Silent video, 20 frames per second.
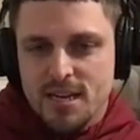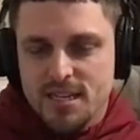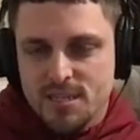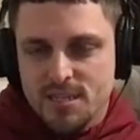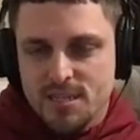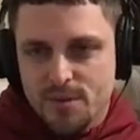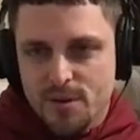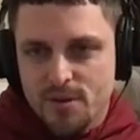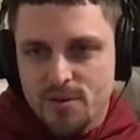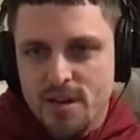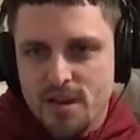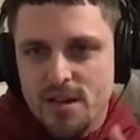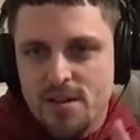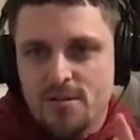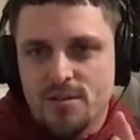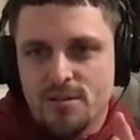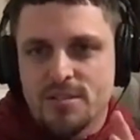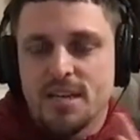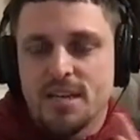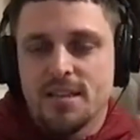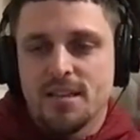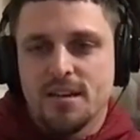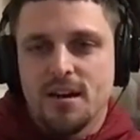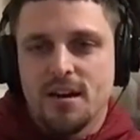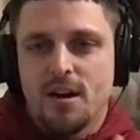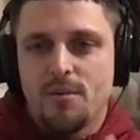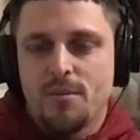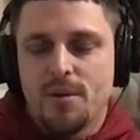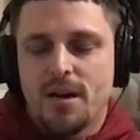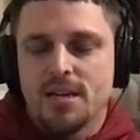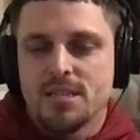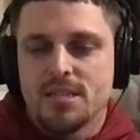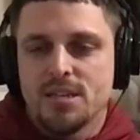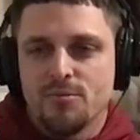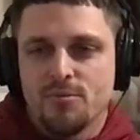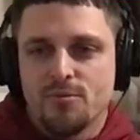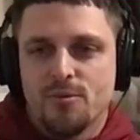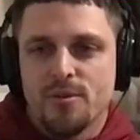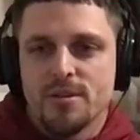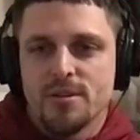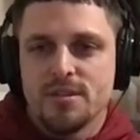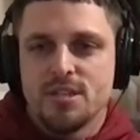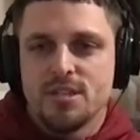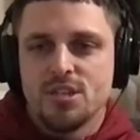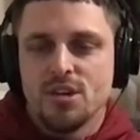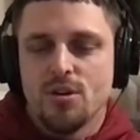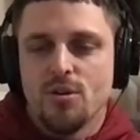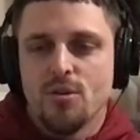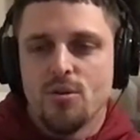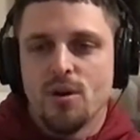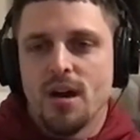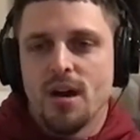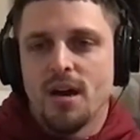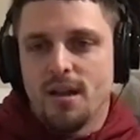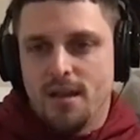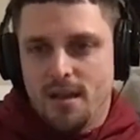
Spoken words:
his pro day or he's at the combine to really show